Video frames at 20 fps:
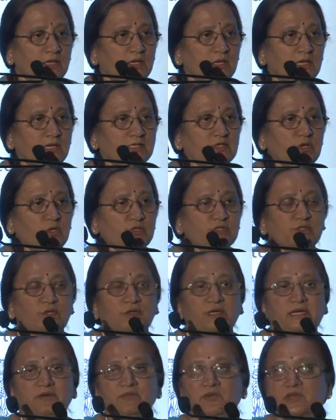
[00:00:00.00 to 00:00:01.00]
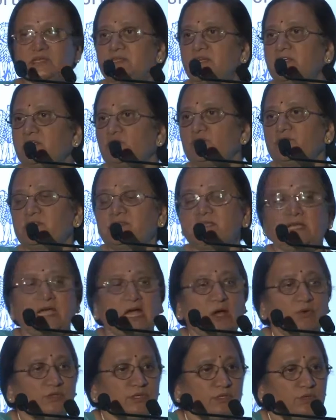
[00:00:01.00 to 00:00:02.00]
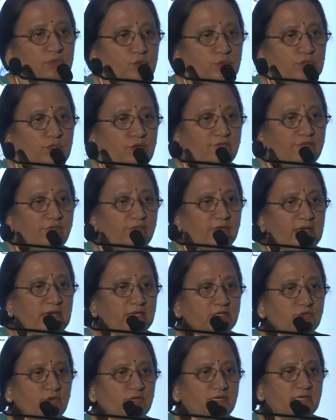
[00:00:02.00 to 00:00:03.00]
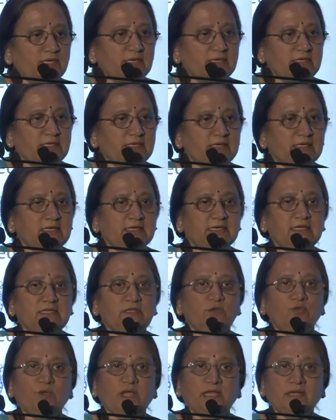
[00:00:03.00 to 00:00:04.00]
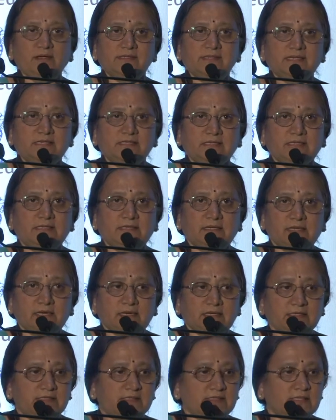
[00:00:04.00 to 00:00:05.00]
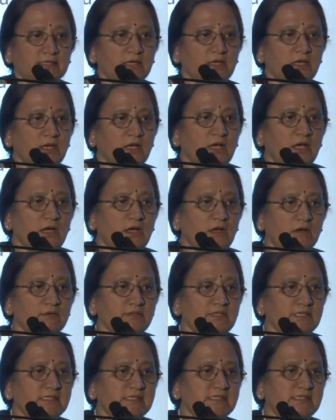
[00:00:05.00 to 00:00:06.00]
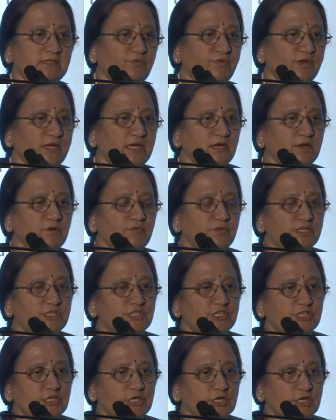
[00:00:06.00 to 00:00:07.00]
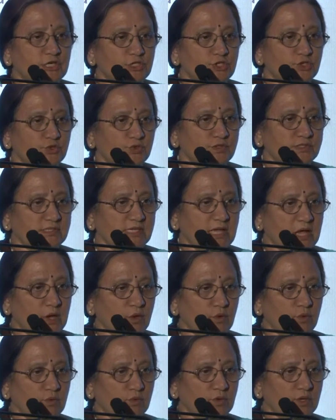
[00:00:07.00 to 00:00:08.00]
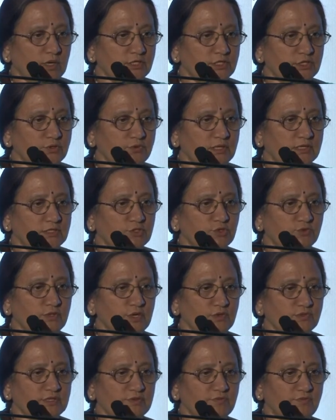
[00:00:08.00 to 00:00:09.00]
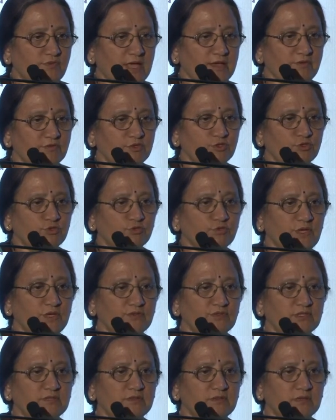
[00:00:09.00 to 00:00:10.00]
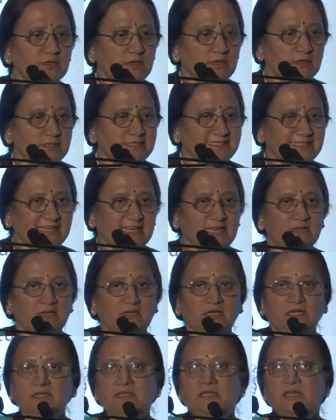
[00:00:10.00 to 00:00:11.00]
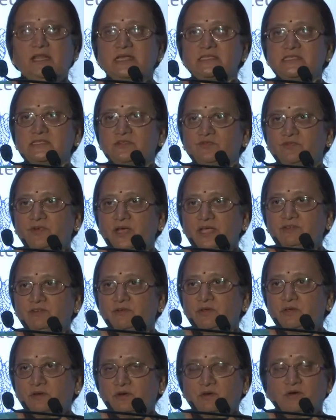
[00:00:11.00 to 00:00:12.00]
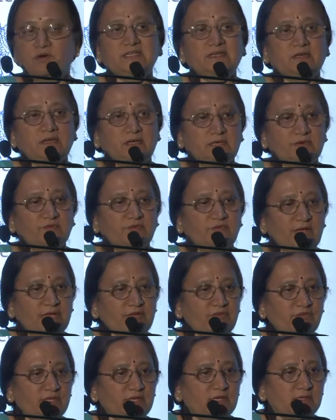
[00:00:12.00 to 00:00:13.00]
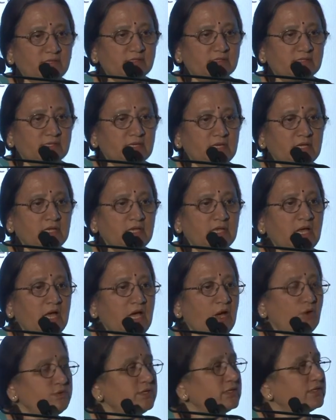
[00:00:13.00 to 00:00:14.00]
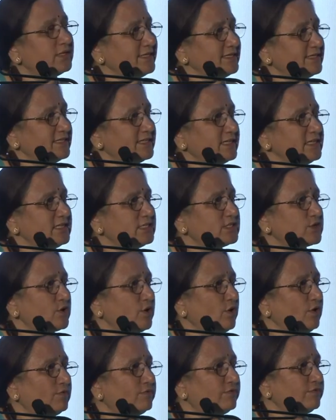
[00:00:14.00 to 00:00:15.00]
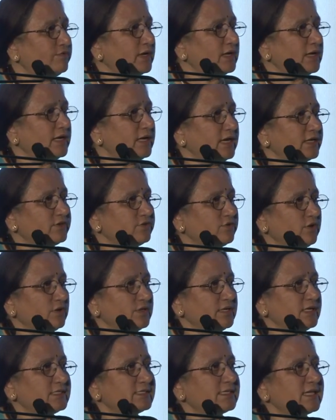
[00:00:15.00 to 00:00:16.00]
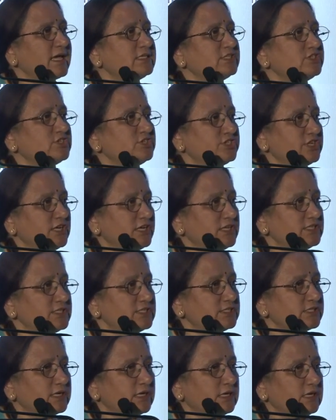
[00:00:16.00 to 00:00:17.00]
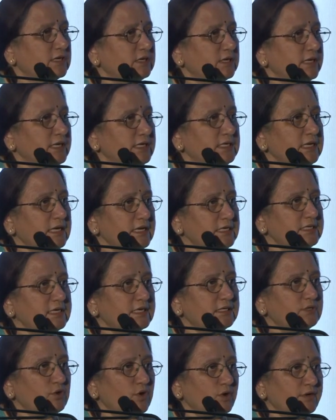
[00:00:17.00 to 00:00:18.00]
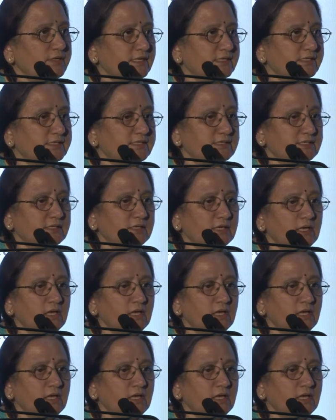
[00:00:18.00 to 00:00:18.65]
It's also interesting to see how the growth of electronic content in the vehicles has increased. This is a figure which shows how during 2005 to 2010, in last 5 years, how the content of electronics has changed in Indian context.